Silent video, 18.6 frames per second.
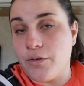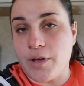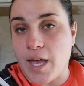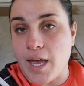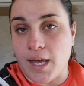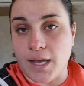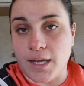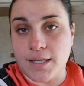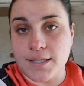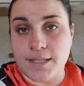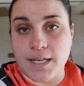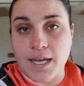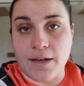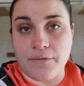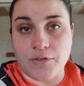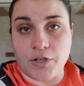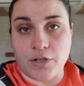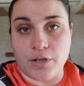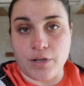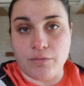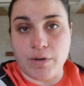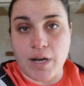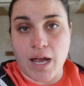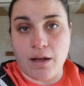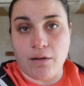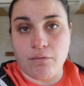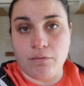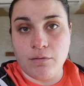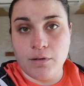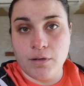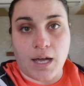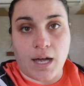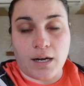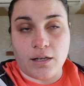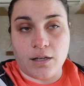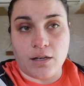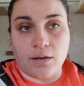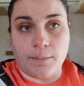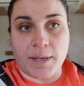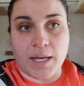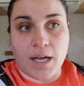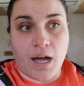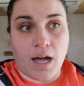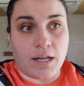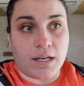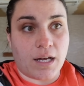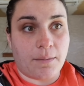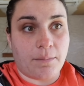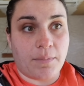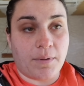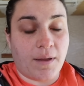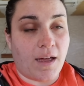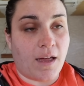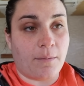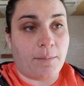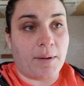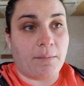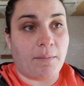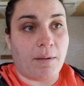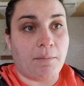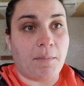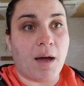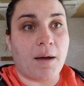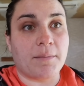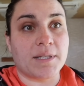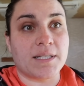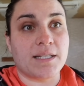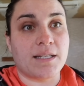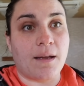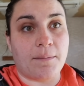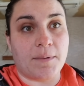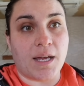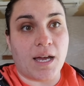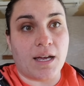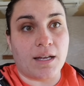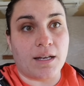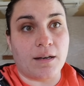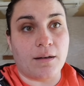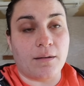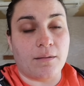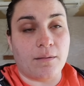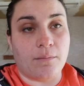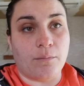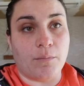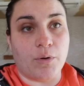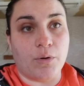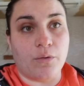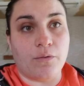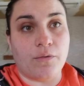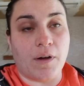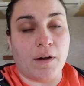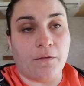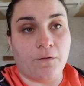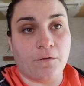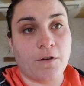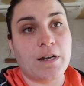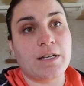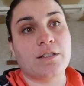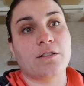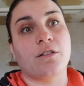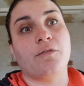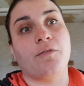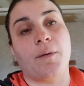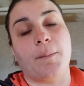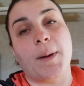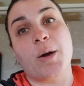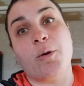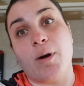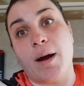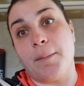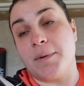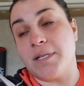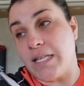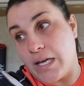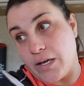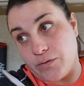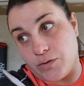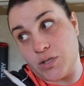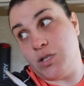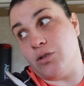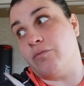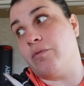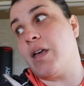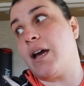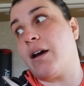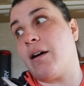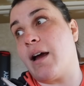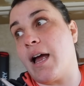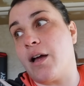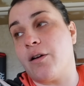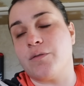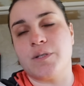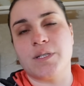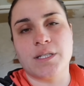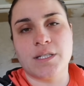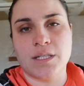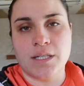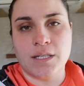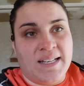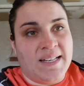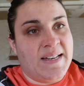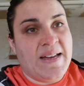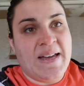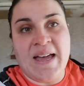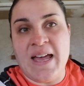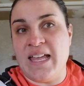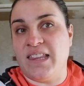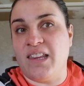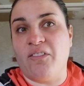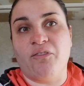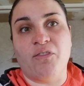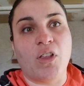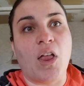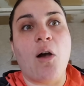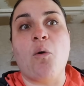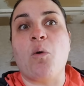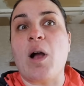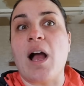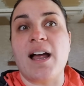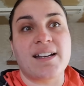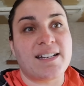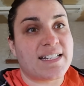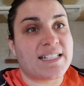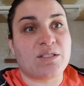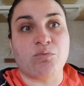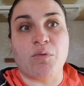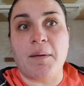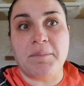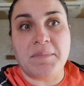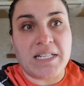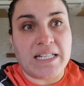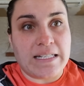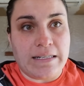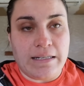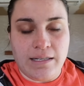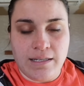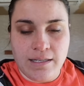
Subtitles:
Okay, it's the afternoon now. Got a little bit caught up helping my mom and stepdad move a freezer from my grandma's house to their house, and the flow got disrupted.